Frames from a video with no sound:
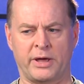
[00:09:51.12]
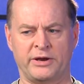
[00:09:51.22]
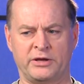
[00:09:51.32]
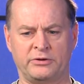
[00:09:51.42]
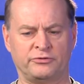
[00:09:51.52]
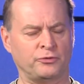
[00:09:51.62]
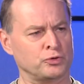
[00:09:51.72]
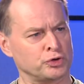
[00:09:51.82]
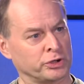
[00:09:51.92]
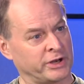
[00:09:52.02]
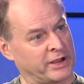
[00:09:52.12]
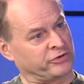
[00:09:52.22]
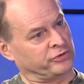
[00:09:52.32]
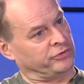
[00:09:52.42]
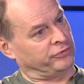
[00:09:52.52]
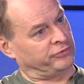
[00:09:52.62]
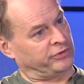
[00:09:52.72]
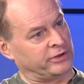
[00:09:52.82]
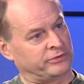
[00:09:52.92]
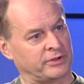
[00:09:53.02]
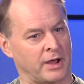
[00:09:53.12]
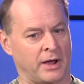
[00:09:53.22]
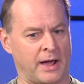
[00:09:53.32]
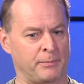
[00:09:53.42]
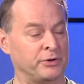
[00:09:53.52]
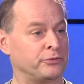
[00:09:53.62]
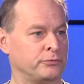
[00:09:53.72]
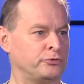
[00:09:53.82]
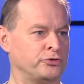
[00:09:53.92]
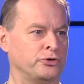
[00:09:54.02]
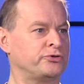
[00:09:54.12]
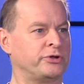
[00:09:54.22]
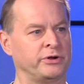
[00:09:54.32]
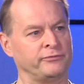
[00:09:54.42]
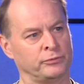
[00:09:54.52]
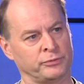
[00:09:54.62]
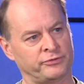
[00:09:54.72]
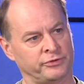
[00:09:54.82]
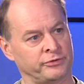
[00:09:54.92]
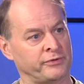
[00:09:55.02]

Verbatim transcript: Any social connections that happened through church that influenced the